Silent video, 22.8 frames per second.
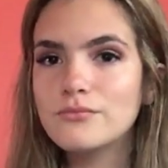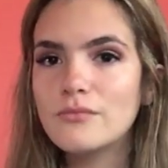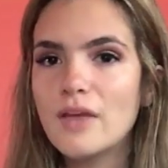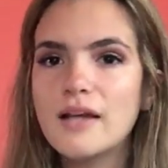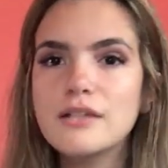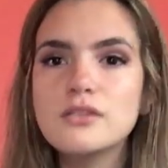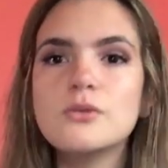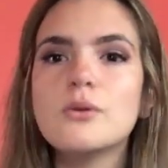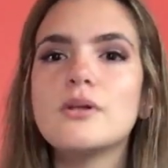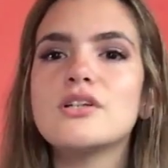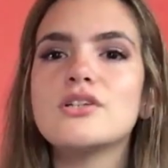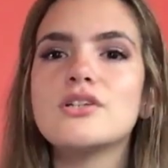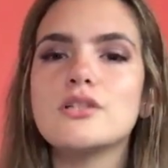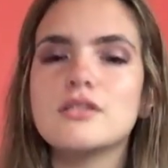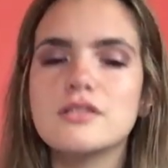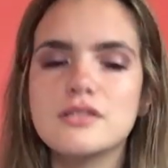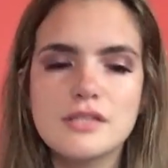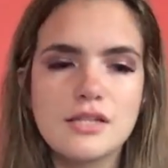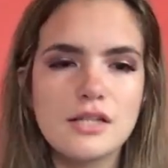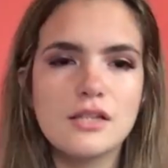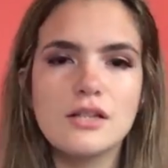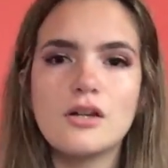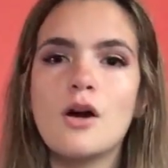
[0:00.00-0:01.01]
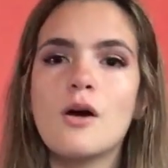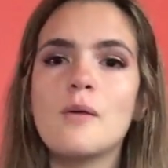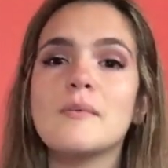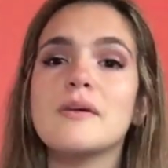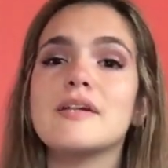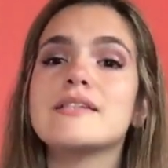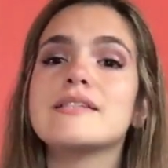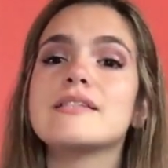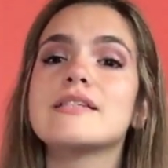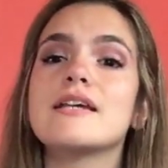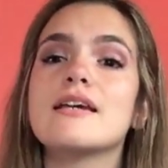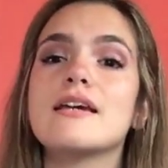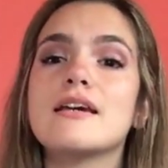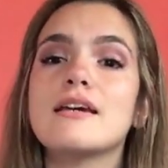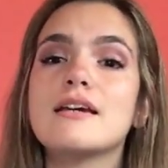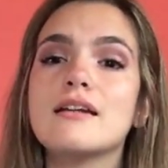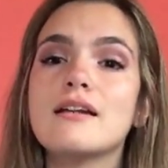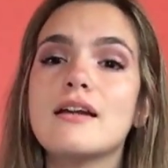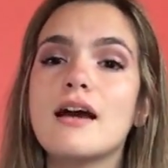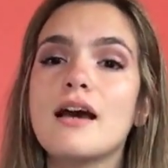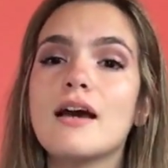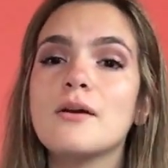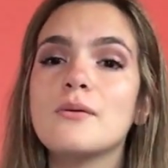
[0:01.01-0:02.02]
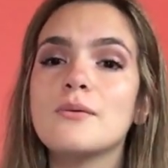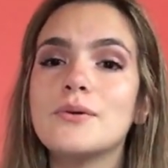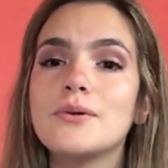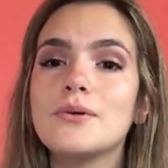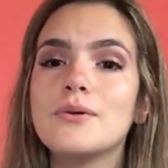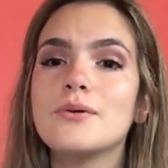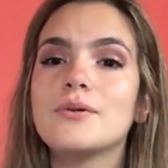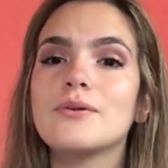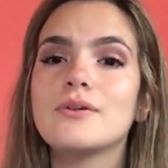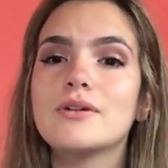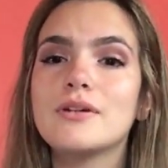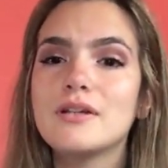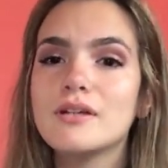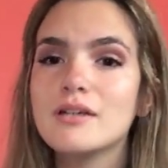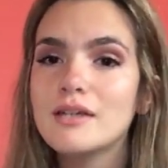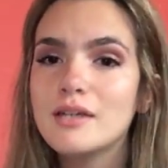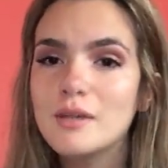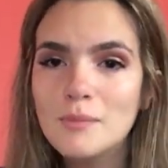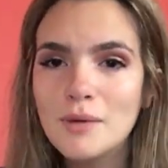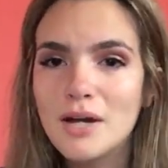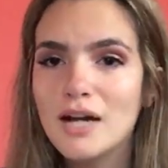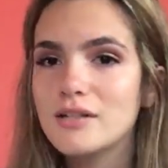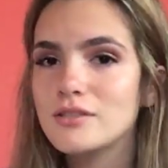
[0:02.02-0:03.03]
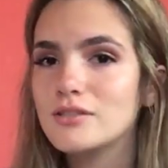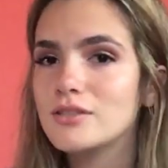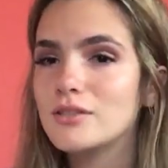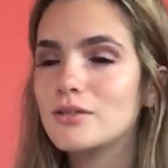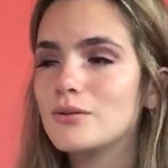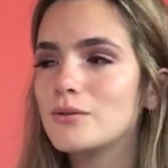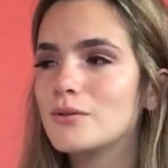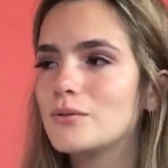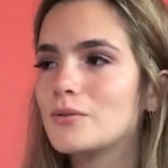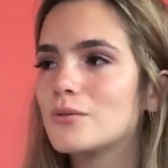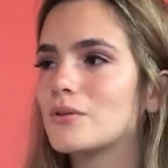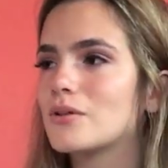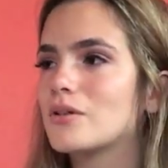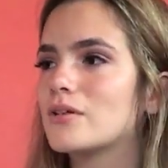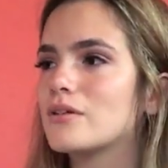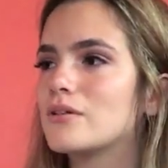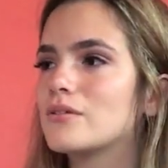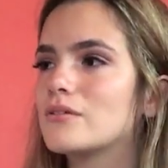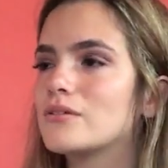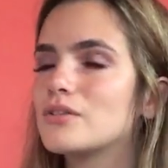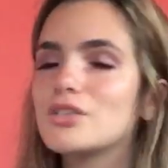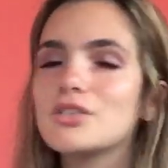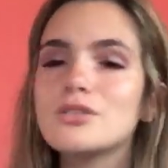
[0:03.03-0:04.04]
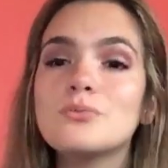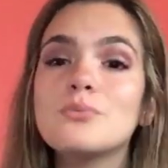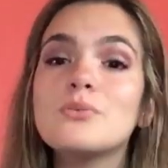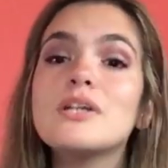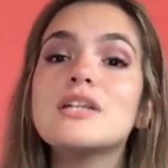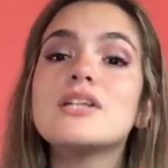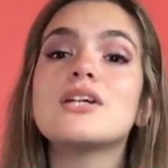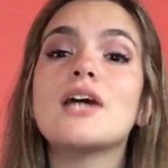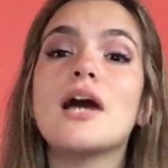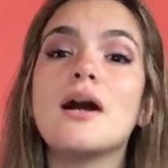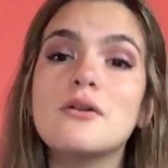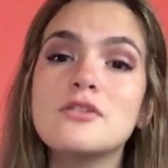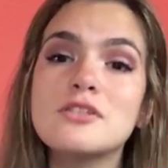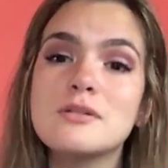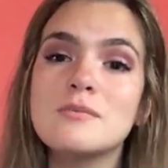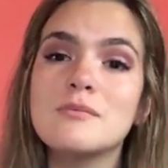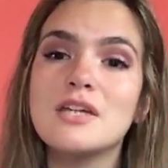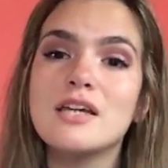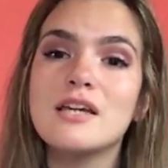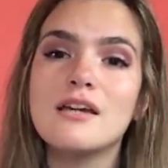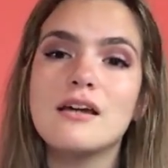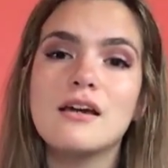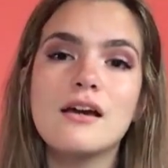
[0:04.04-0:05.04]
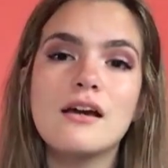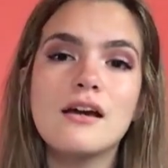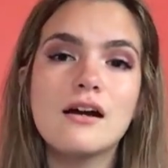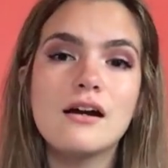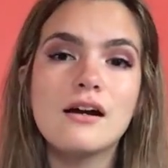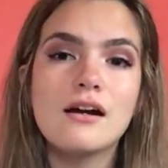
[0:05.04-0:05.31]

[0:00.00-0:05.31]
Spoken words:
ask questions in the comments and I will get back to you, or just reach out to me.